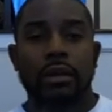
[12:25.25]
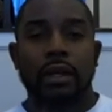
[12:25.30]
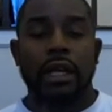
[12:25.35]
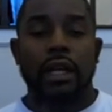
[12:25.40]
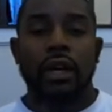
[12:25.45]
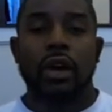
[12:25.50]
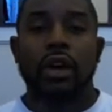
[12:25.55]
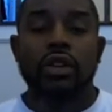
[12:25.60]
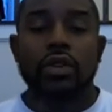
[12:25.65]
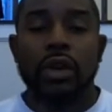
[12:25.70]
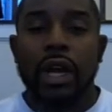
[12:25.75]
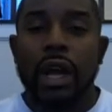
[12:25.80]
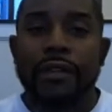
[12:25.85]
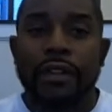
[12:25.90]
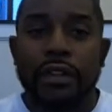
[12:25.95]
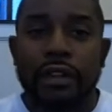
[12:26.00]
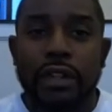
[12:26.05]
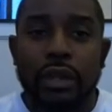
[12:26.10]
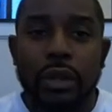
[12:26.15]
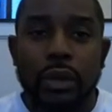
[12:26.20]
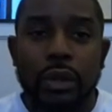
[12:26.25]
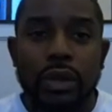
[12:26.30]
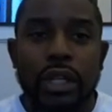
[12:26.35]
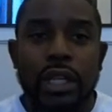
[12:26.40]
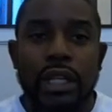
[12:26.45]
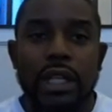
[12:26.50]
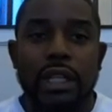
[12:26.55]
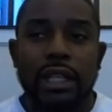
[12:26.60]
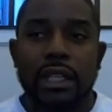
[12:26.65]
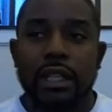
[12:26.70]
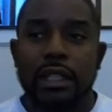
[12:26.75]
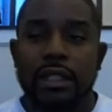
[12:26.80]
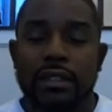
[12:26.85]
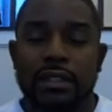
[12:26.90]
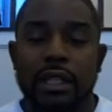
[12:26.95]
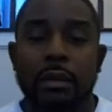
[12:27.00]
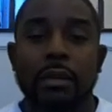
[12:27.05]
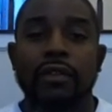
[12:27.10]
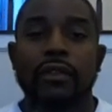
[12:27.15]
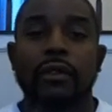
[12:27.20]
And all you have to do is,
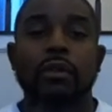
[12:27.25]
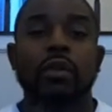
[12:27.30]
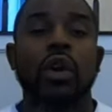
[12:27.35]
some of them